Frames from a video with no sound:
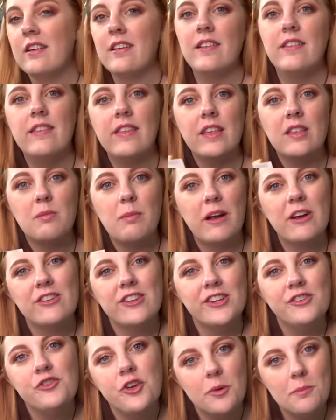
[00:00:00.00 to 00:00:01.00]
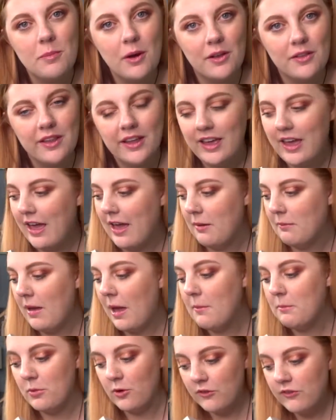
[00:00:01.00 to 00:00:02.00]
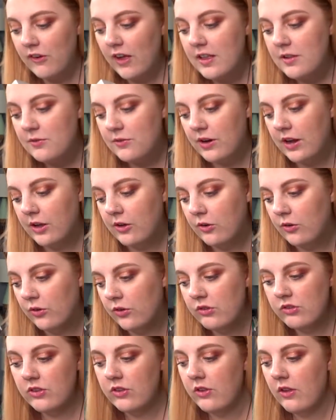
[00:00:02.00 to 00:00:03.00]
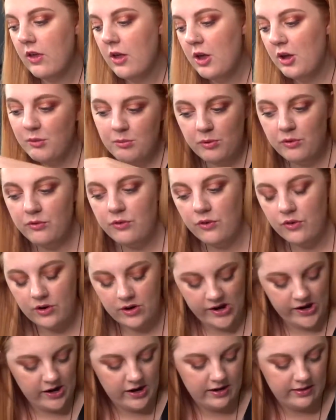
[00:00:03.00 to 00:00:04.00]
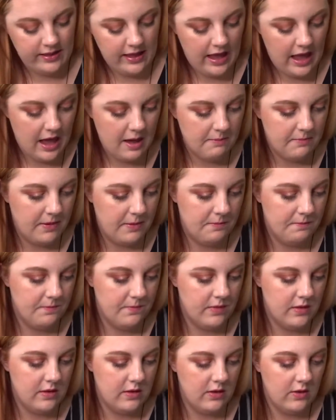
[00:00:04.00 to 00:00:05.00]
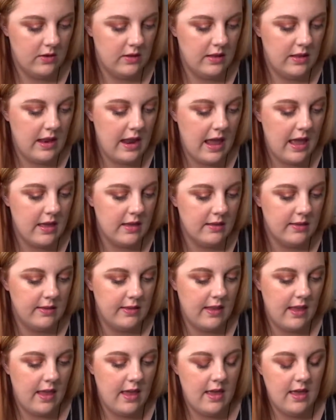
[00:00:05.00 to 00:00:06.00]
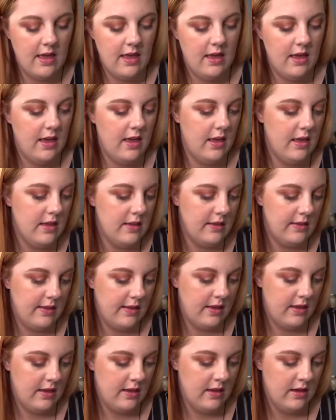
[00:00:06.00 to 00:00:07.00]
So it's better to jump on the game and prevent wrinkles before they happen. So next is,